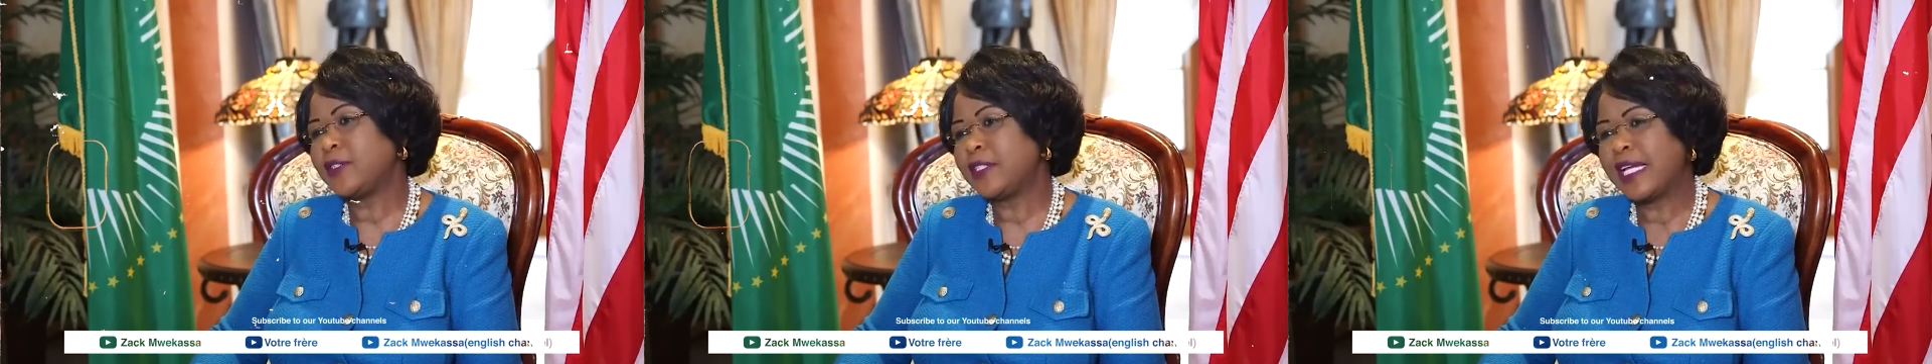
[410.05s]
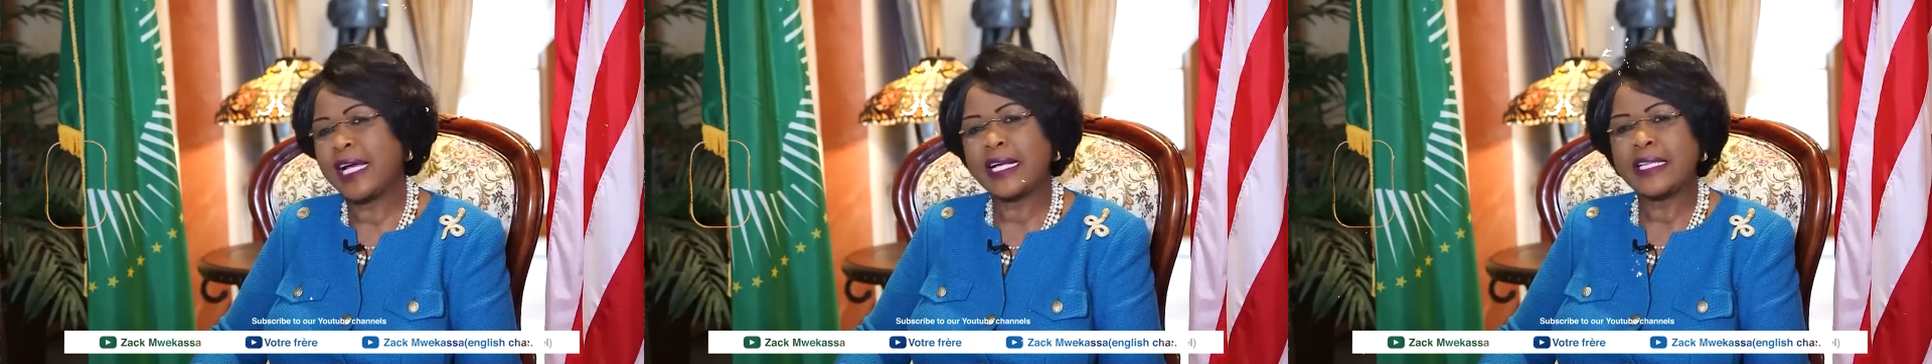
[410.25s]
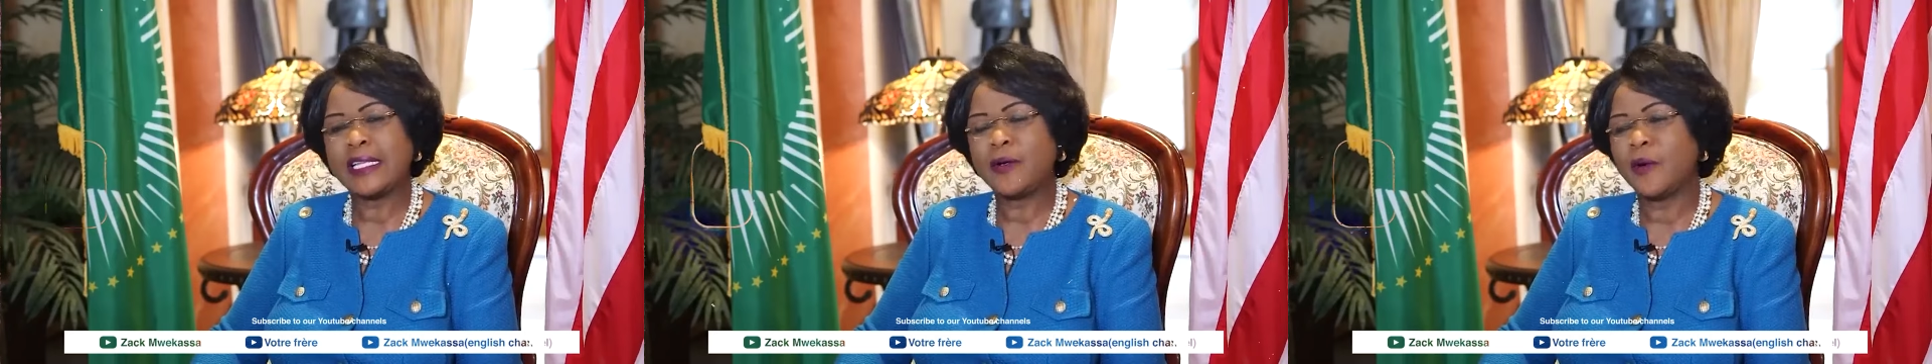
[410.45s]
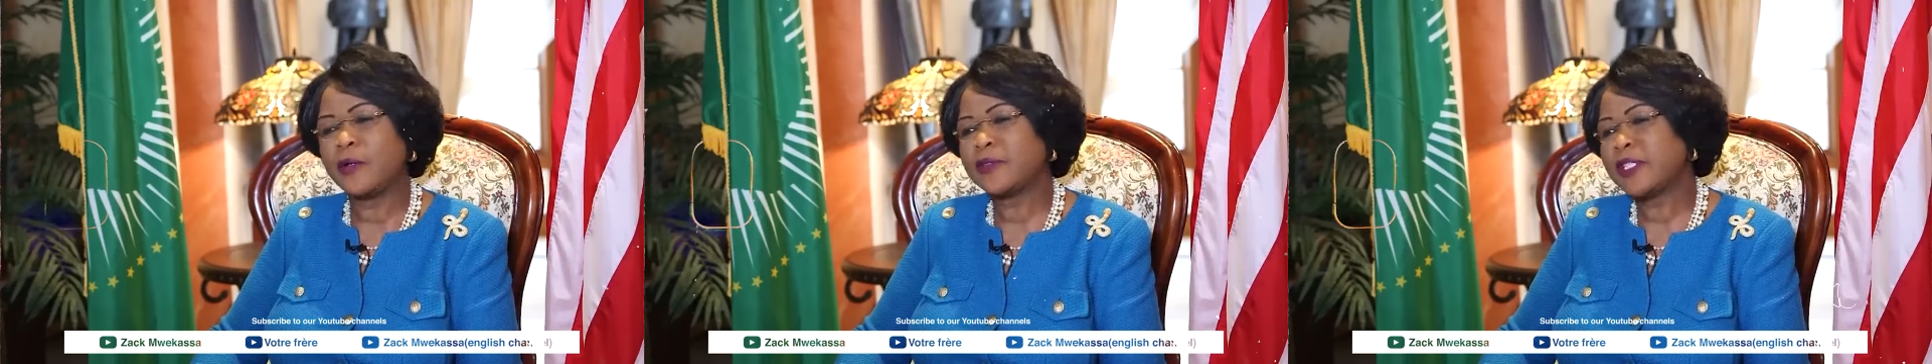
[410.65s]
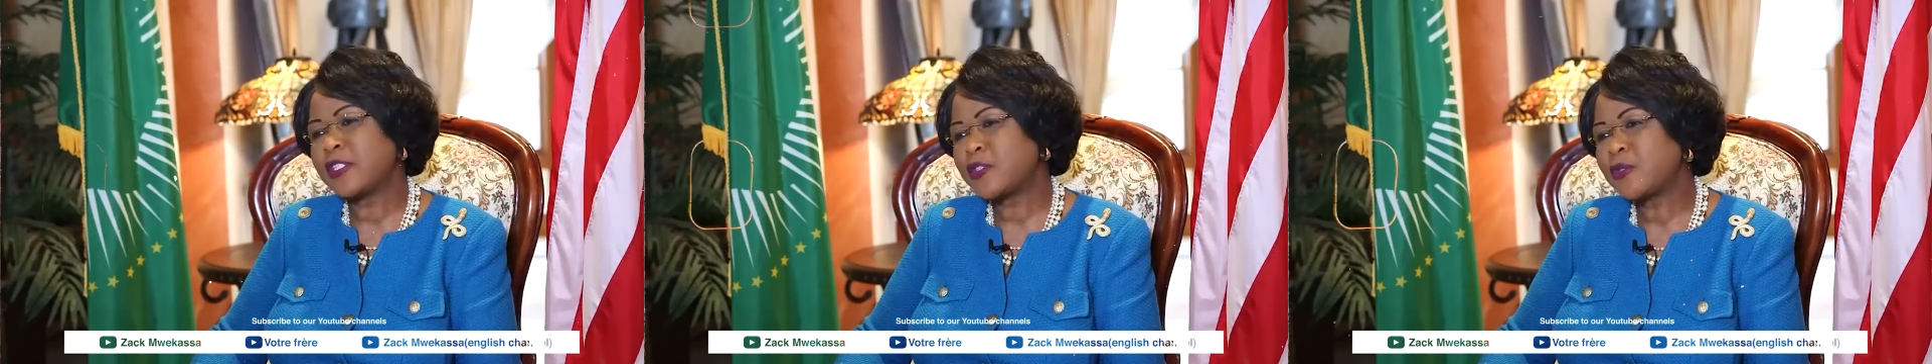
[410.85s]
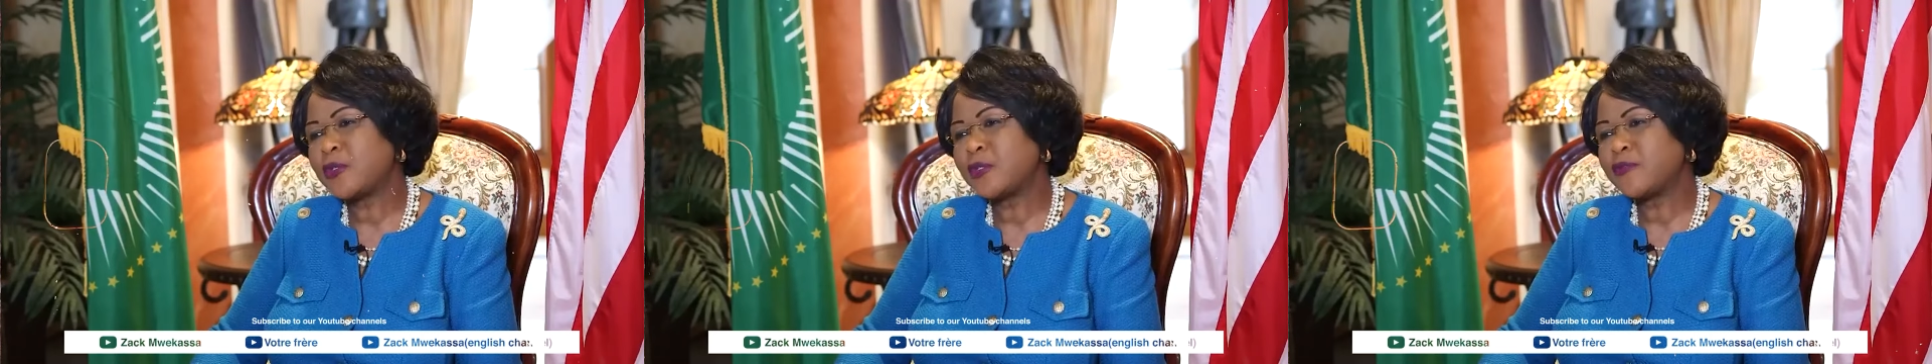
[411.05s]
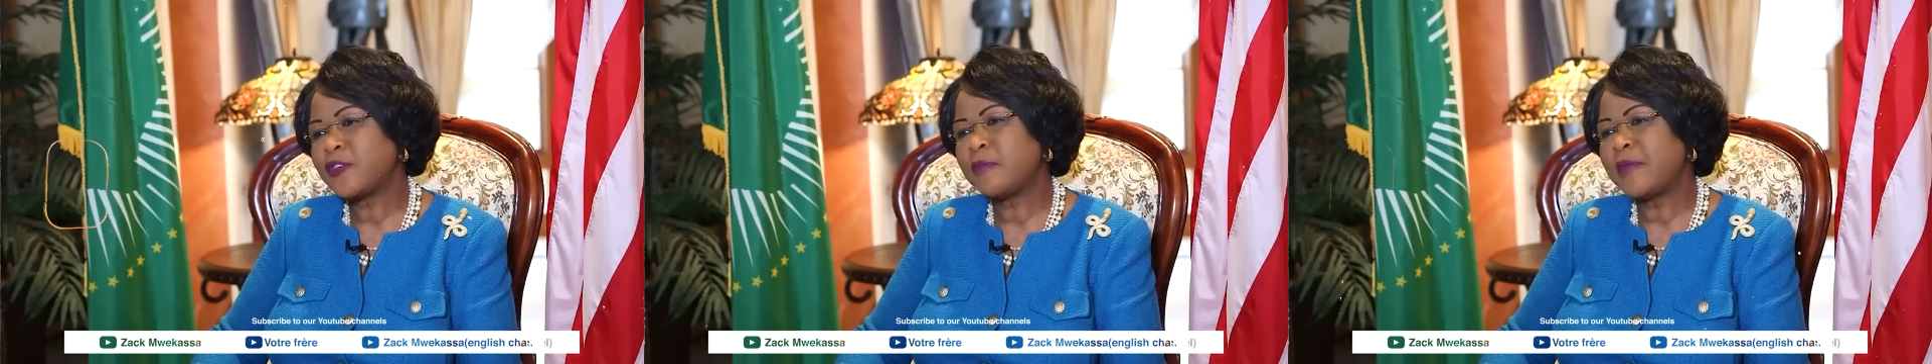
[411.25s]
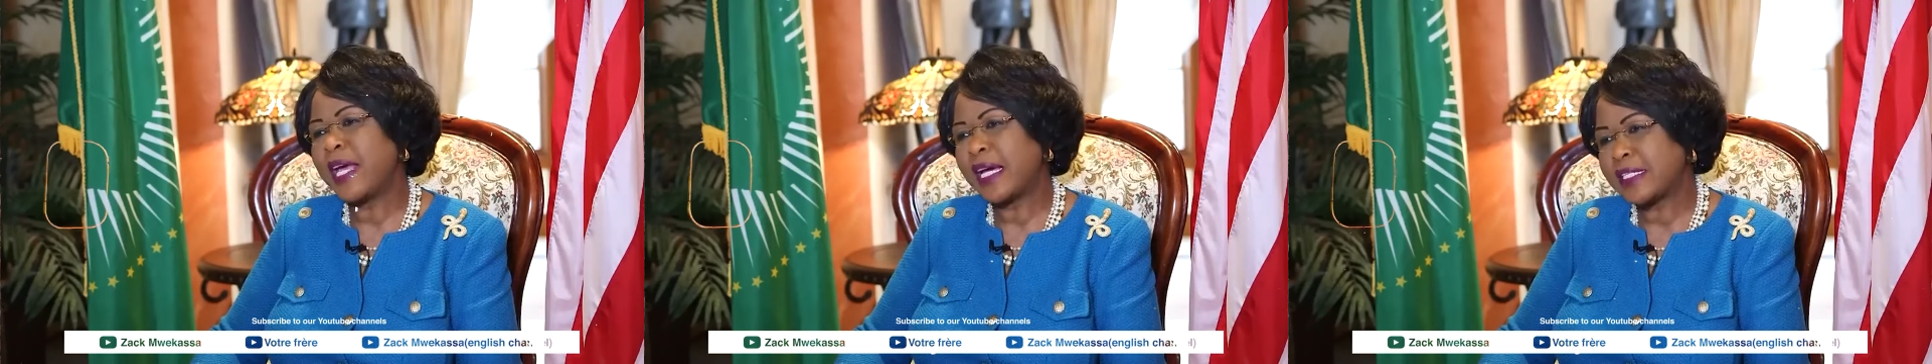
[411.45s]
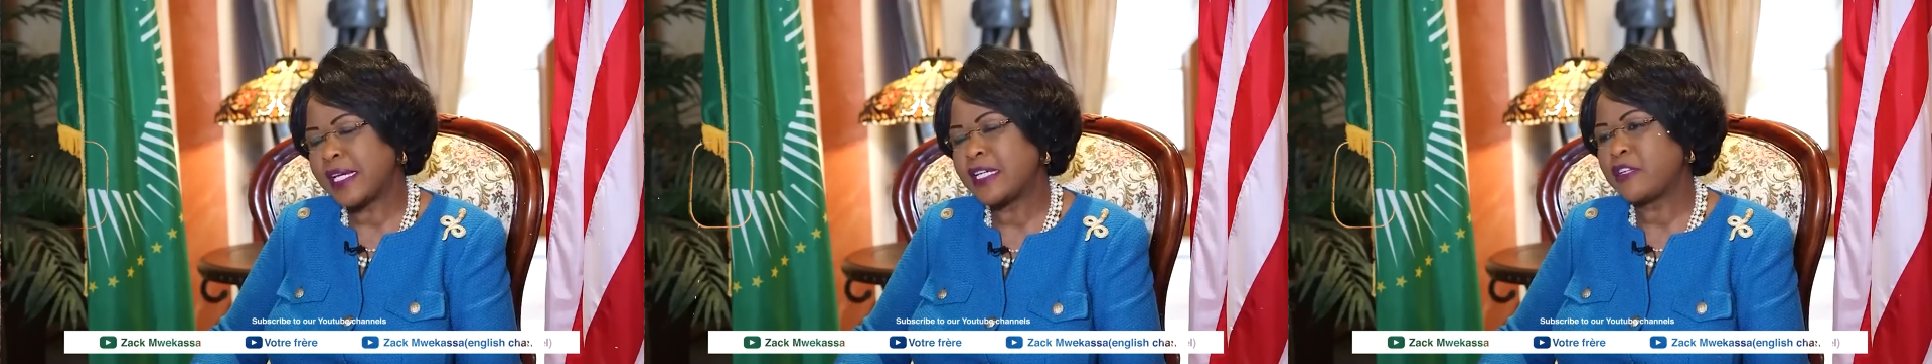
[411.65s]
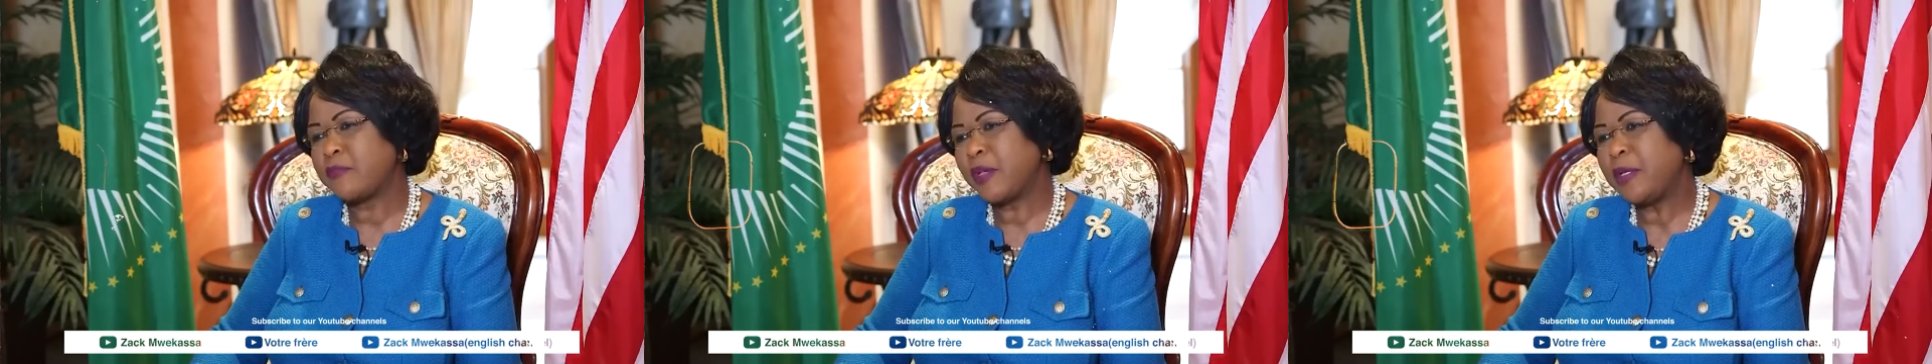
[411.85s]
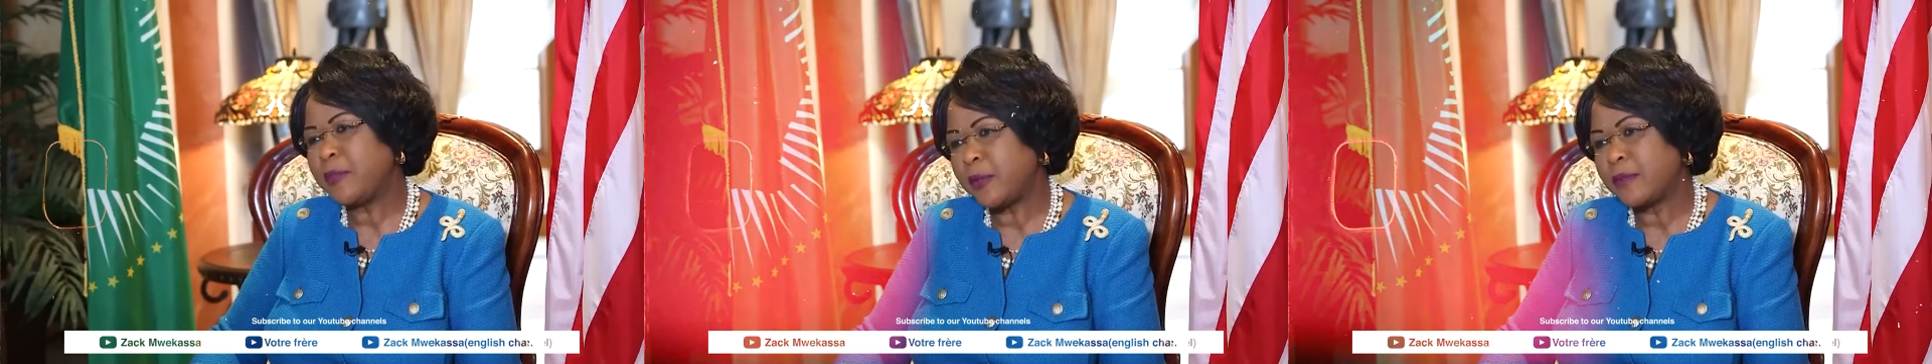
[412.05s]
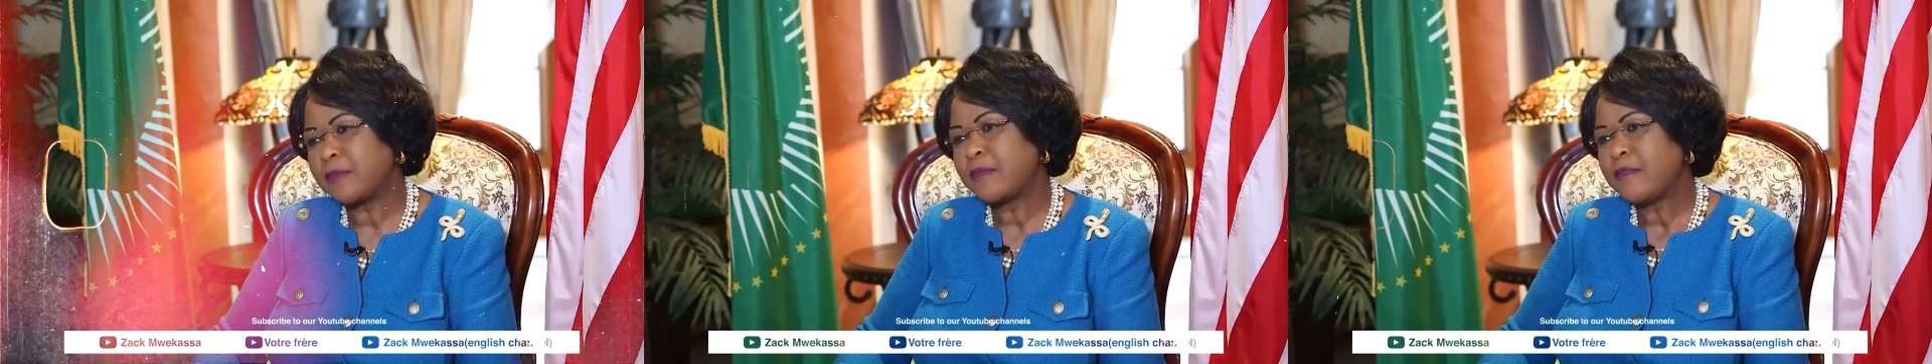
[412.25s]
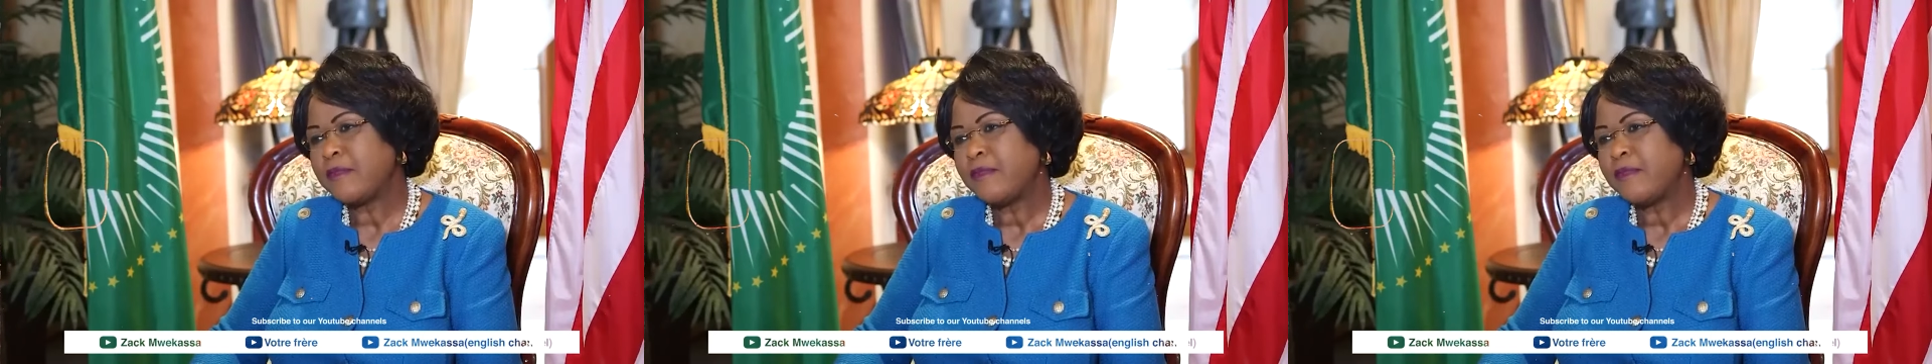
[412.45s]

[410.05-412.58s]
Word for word: to take the golden stool from the Ashanti people,